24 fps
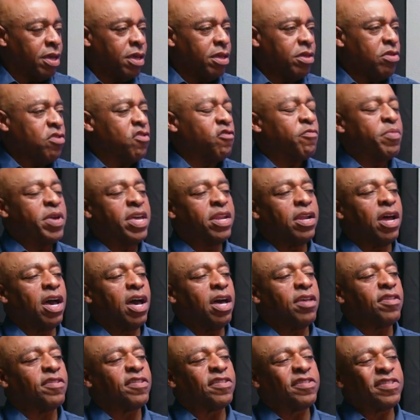you've been
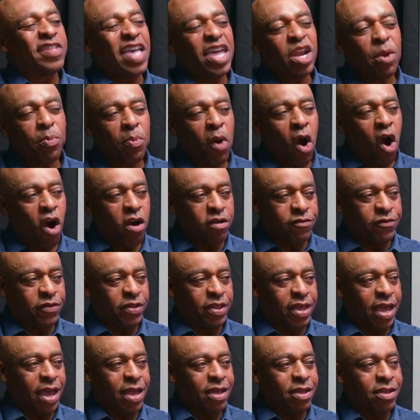set apart for
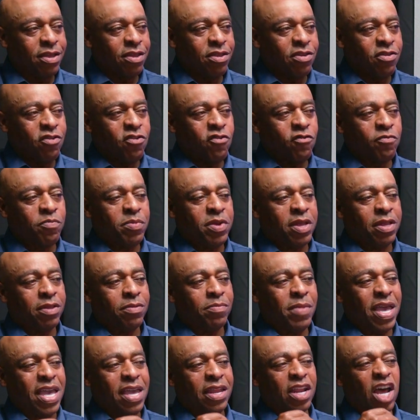that you've
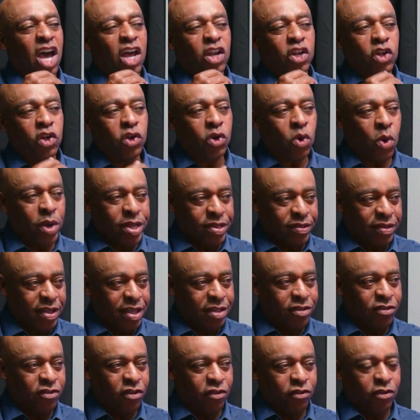been made
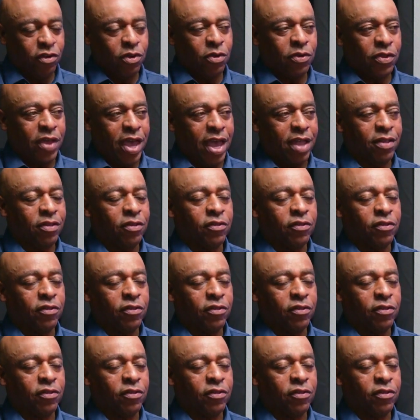anointed to do that.